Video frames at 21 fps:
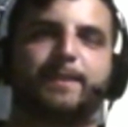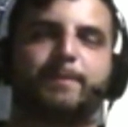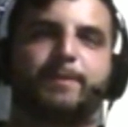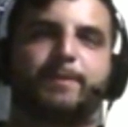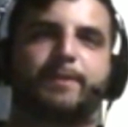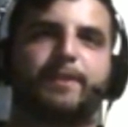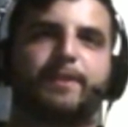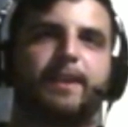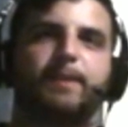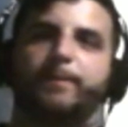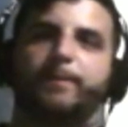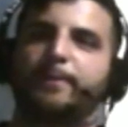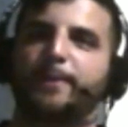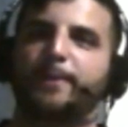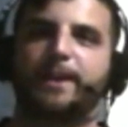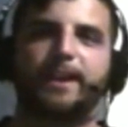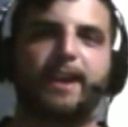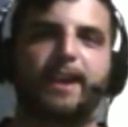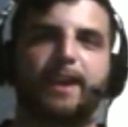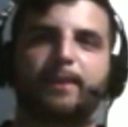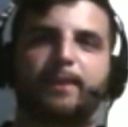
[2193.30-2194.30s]
See, we
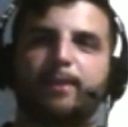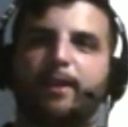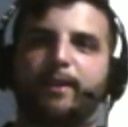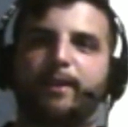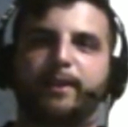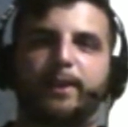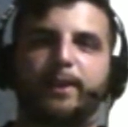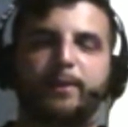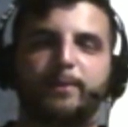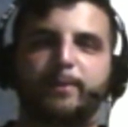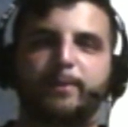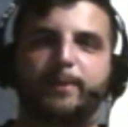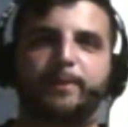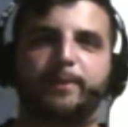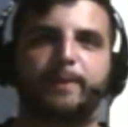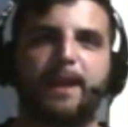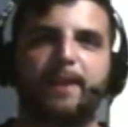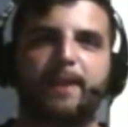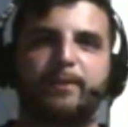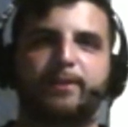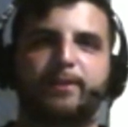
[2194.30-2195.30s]
can get along now. We're
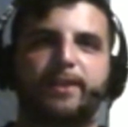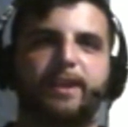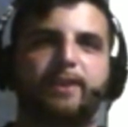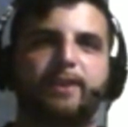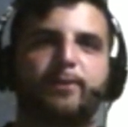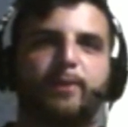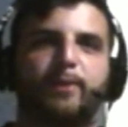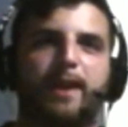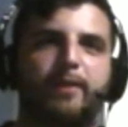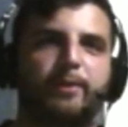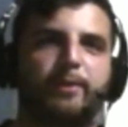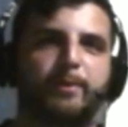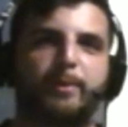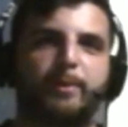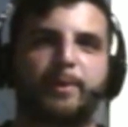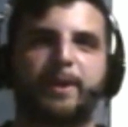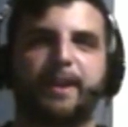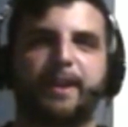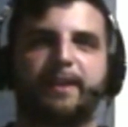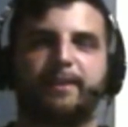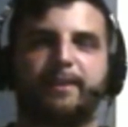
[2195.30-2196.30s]
NFC East rivals, but we
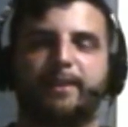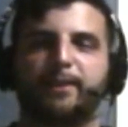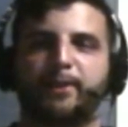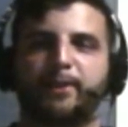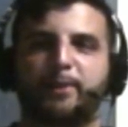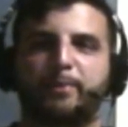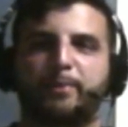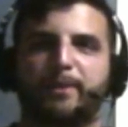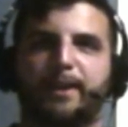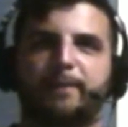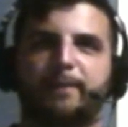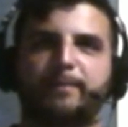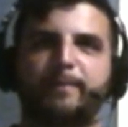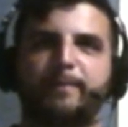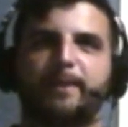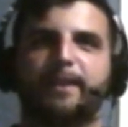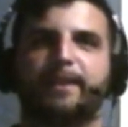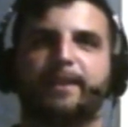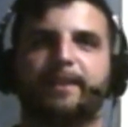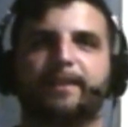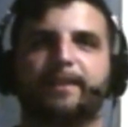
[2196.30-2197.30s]
get along no problem.
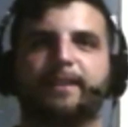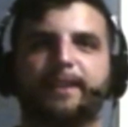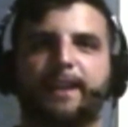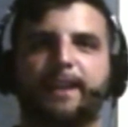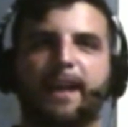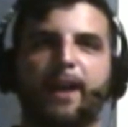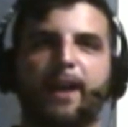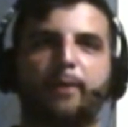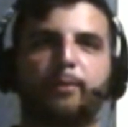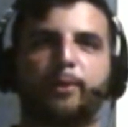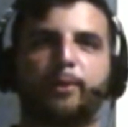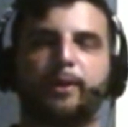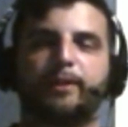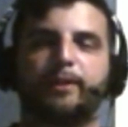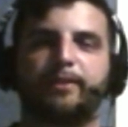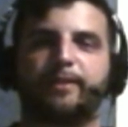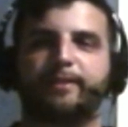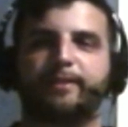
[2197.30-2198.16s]
The Cowboys.